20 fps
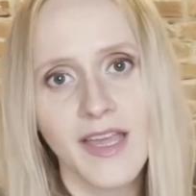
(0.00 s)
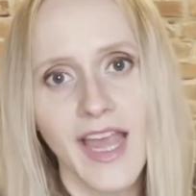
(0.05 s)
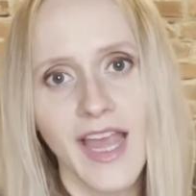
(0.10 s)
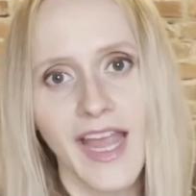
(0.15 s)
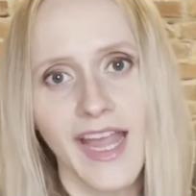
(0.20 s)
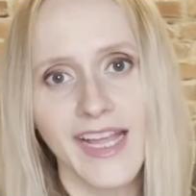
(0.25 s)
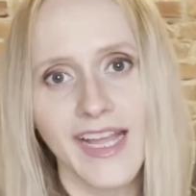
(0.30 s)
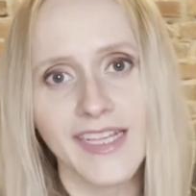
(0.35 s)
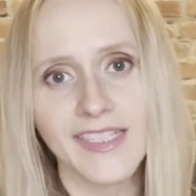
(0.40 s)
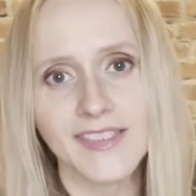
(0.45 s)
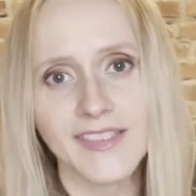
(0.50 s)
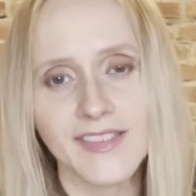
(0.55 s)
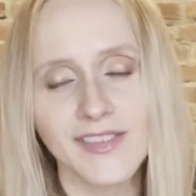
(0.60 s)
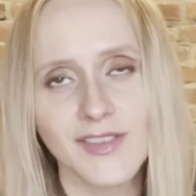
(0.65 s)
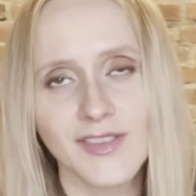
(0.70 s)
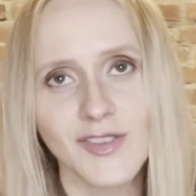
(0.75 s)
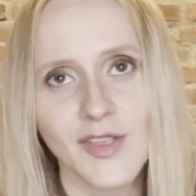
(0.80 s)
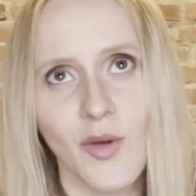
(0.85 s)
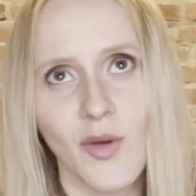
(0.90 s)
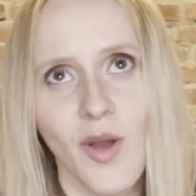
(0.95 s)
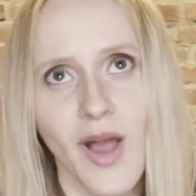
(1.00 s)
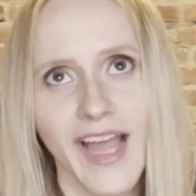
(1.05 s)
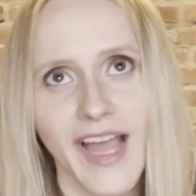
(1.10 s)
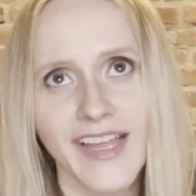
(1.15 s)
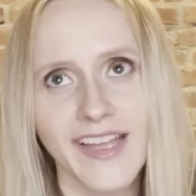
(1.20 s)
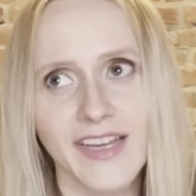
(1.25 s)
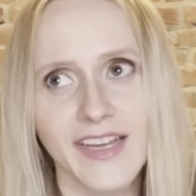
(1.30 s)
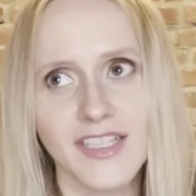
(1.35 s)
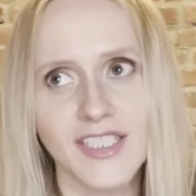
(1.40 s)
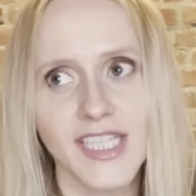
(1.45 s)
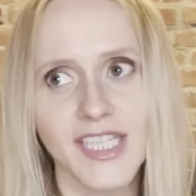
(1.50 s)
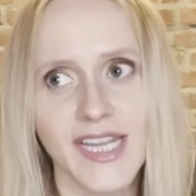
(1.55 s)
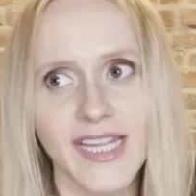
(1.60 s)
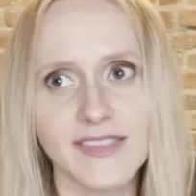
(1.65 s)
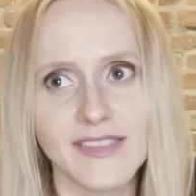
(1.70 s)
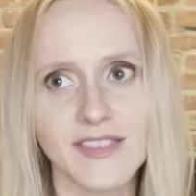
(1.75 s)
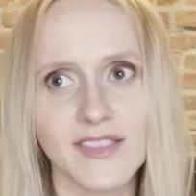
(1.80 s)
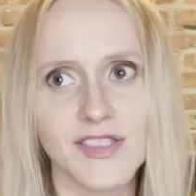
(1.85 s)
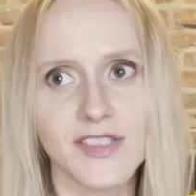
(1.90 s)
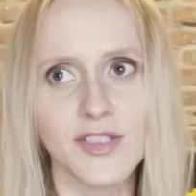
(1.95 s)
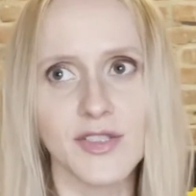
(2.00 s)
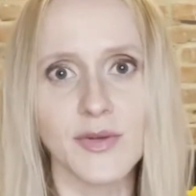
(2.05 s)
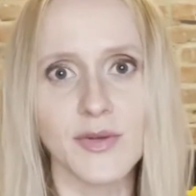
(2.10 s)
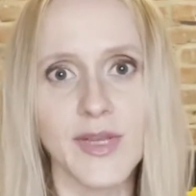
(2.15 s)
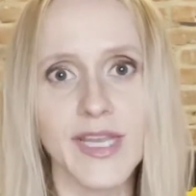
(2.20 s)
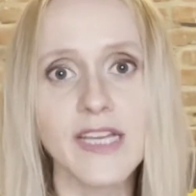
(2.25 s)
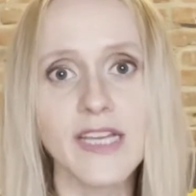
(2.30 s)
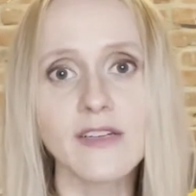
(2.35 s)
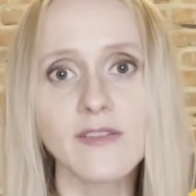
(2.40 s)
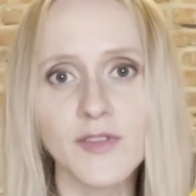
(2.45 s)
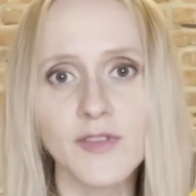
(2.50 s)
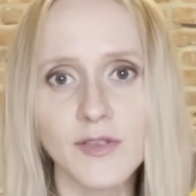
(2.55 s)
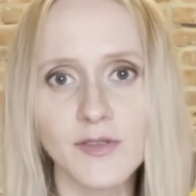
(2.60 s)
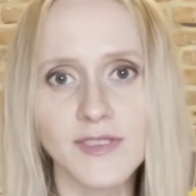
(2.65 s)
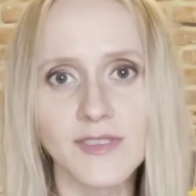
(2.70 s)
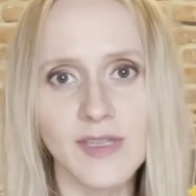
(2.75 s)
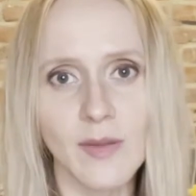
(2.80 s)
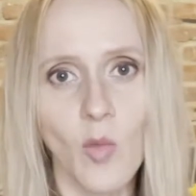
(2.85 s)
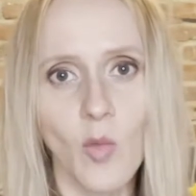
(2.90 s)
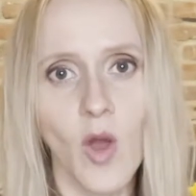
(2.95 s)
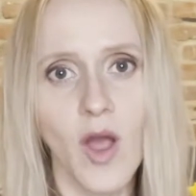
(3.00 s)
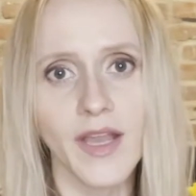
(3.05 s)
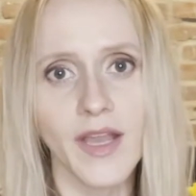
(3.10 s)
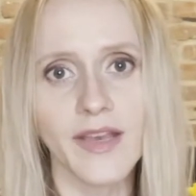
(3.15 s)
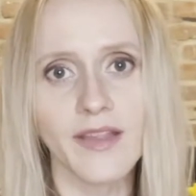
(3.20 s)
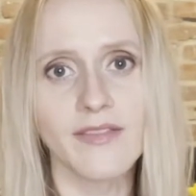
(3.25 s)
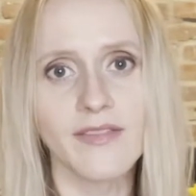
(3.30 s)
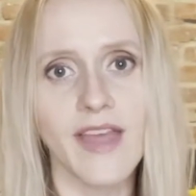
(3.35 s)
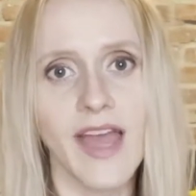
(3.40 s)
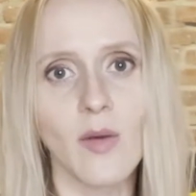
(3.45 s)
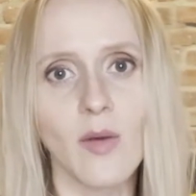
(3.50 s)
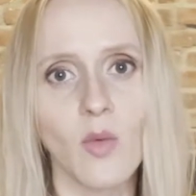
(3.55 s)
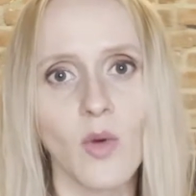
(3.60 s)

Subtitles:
And so I got a chance to interview someone that